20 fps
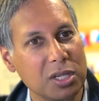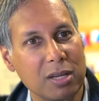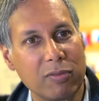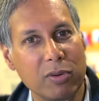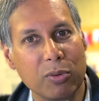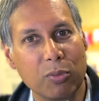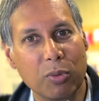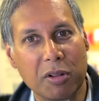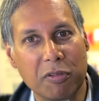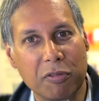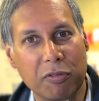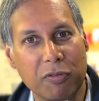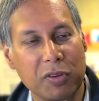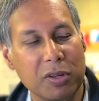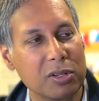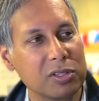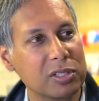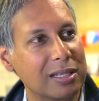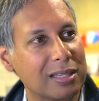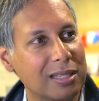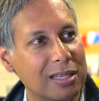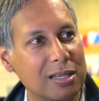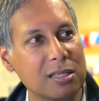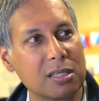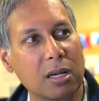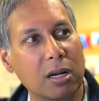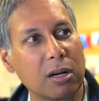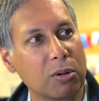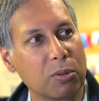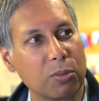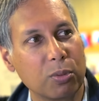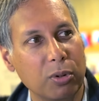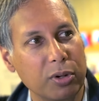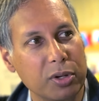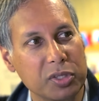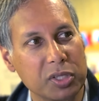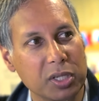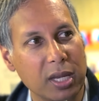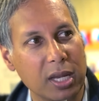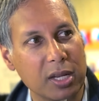even when it feels like the entire world
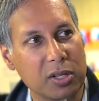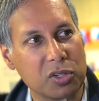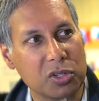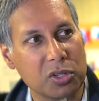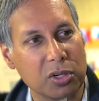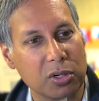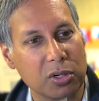is against